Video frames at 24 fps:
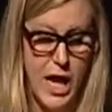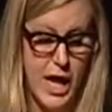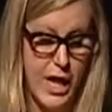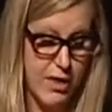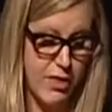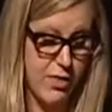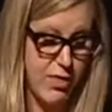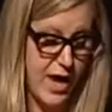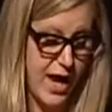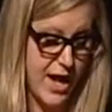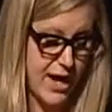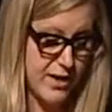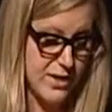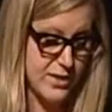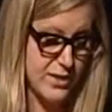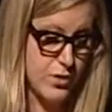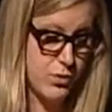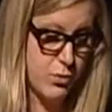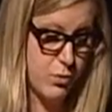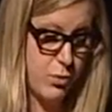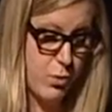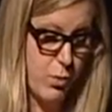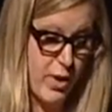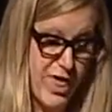that
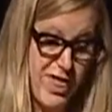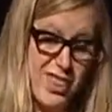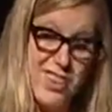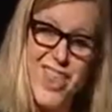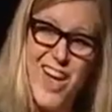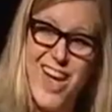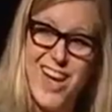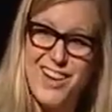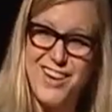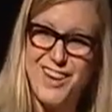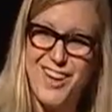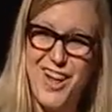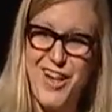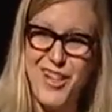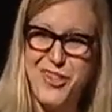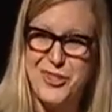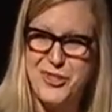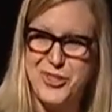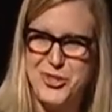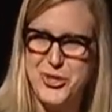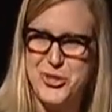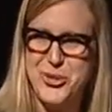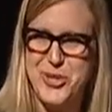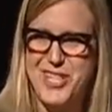with that
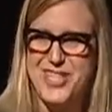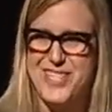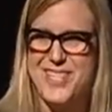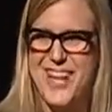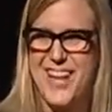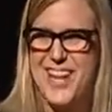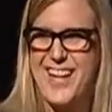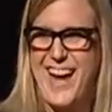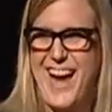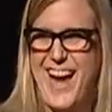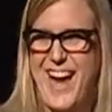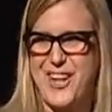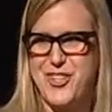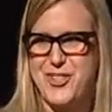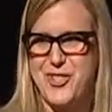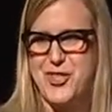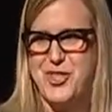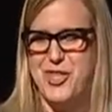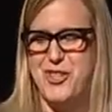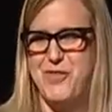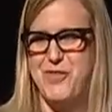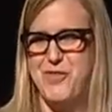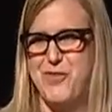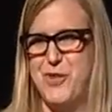knowledge you can take action
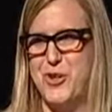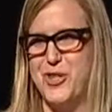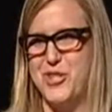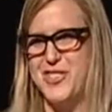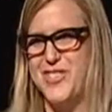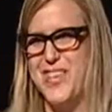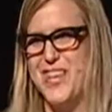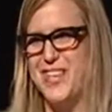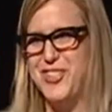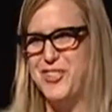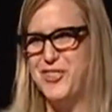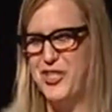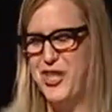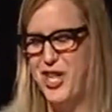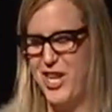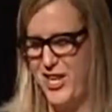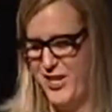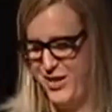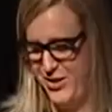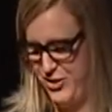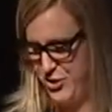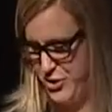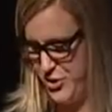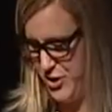and force that
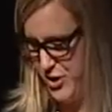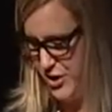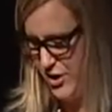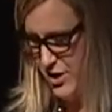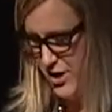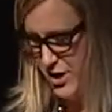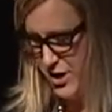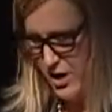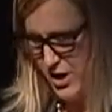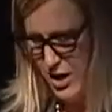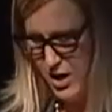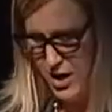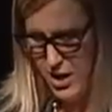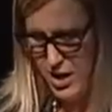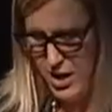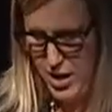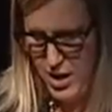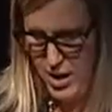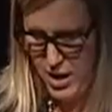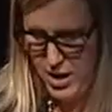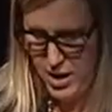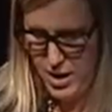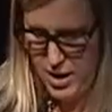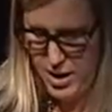change.
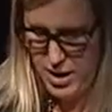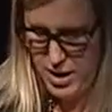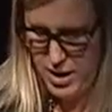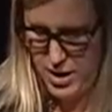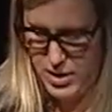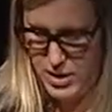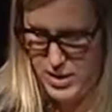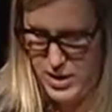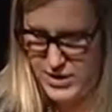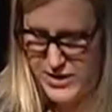The